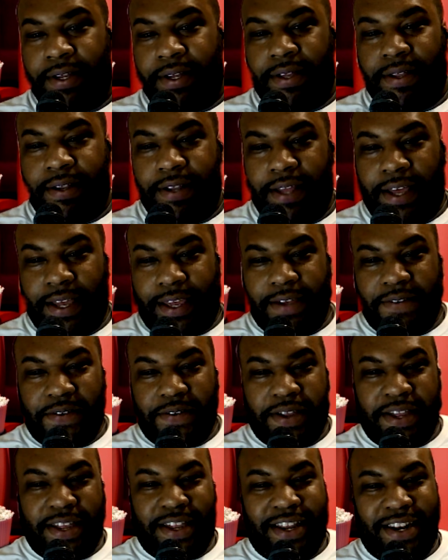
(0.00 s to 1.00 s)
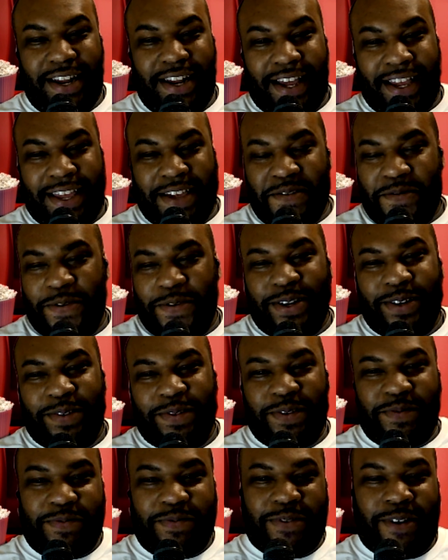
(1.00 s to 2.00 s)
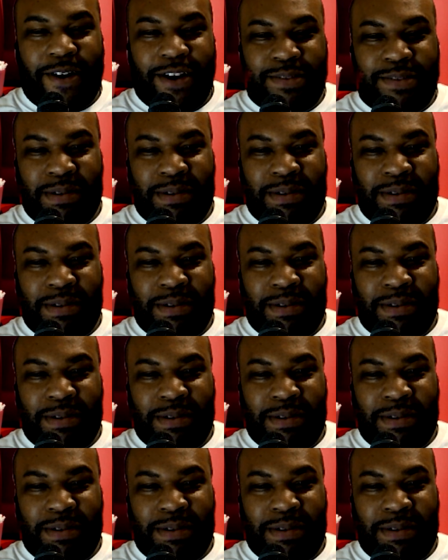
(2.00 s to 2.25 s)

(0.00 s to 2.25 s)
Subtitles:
Mm-hmm. It wouldn't have crossed